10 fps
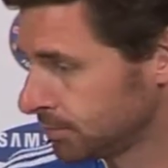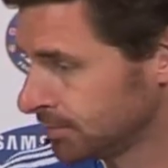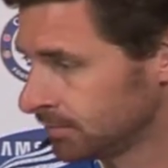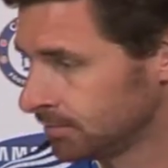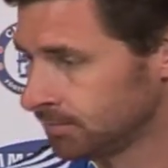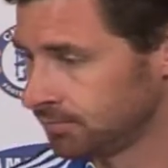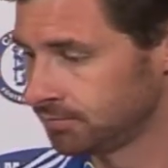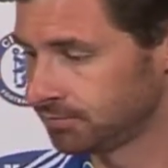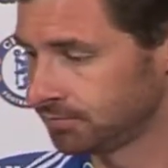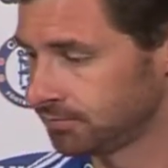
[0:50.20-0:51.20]
Four
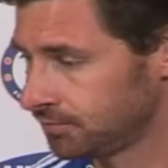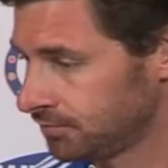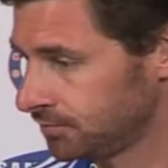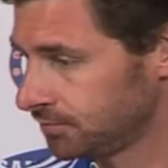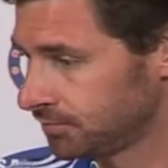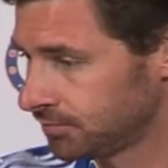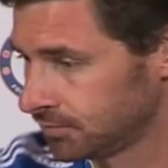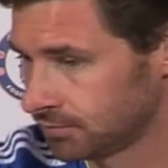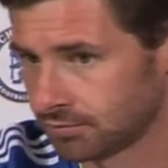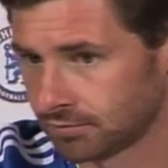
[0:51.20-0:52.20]
consecutive victories, so you've
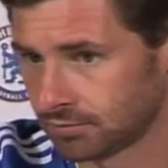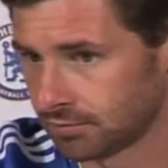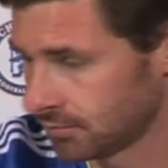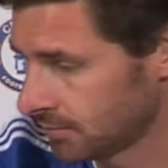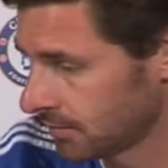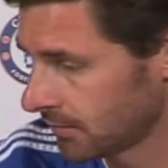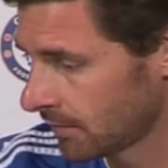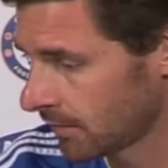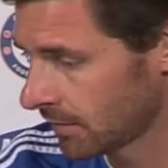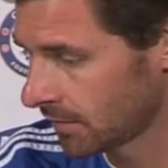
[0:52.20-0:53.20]
clearly found a winning
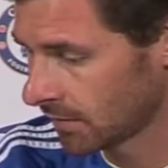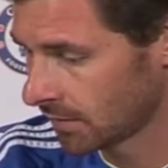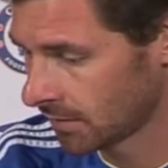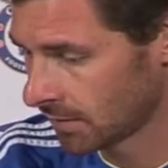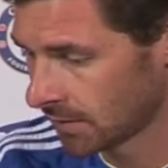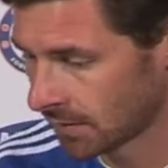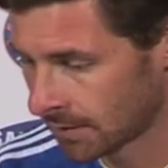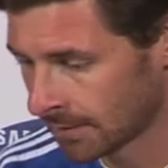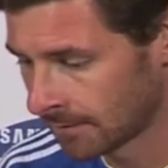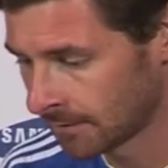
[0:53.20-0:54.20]
formula, but
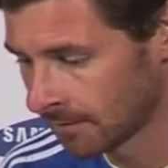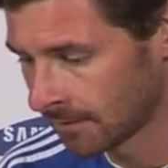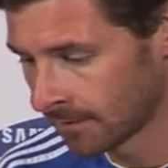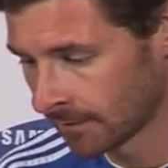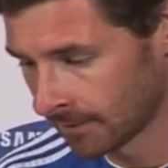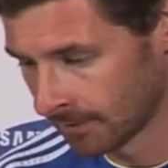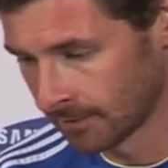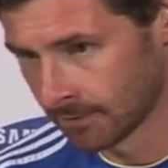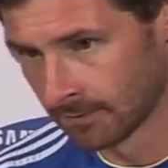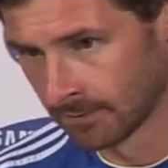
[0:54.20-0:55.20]
is
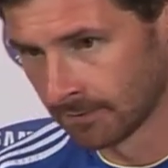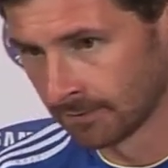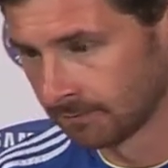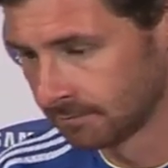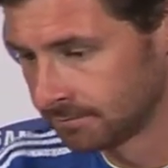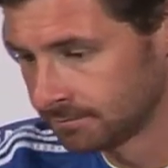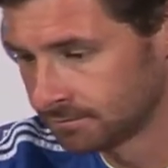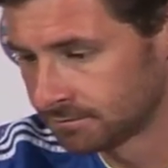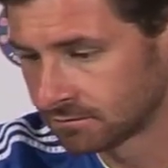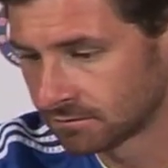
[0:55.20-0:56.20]
this next game the
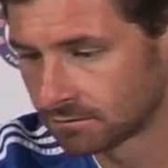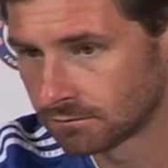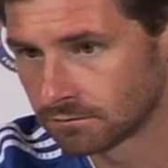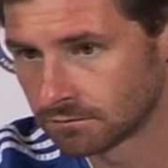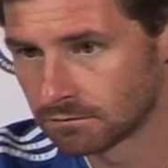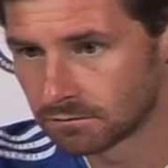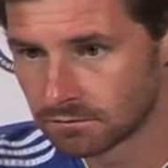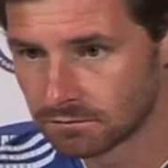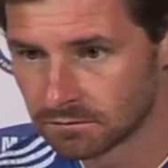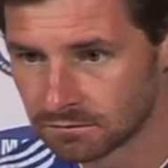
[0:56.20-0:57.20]
kind of game where
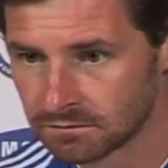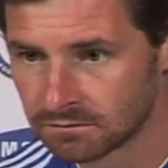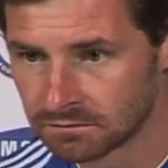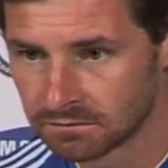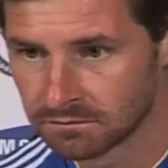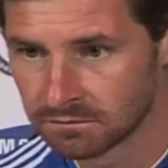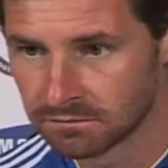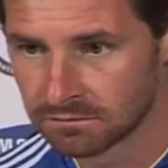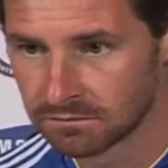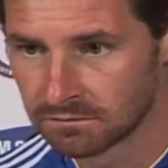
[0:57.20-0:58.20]
you'll be judged, the
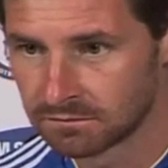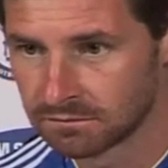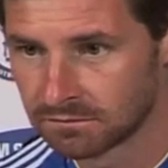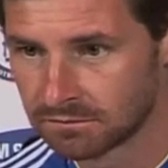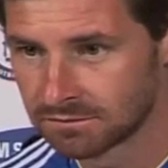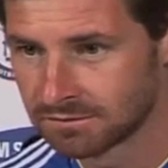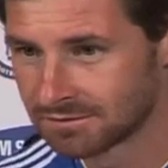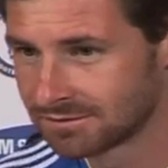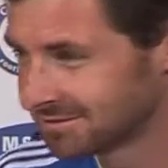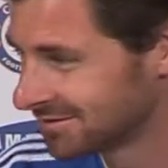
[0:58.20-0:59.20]
kind of match that can
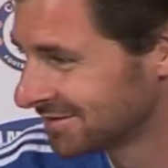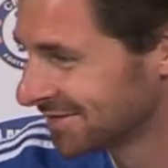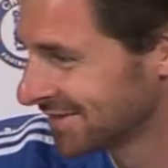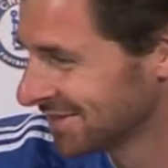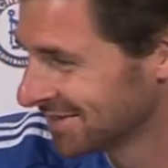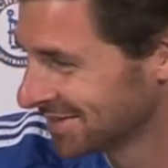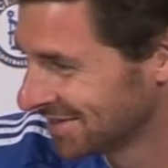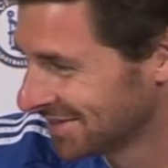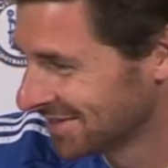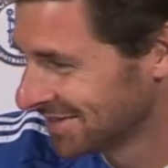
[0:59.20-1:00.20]
define your
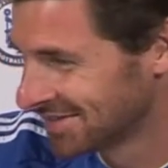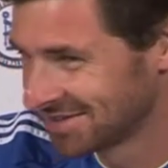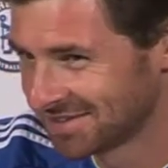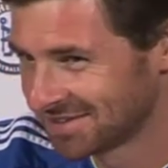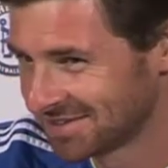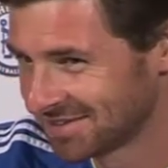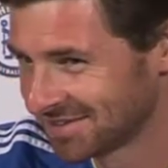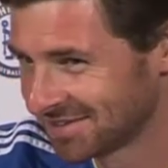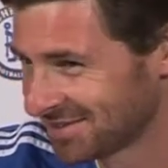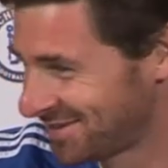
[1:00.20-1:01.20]
time of choices?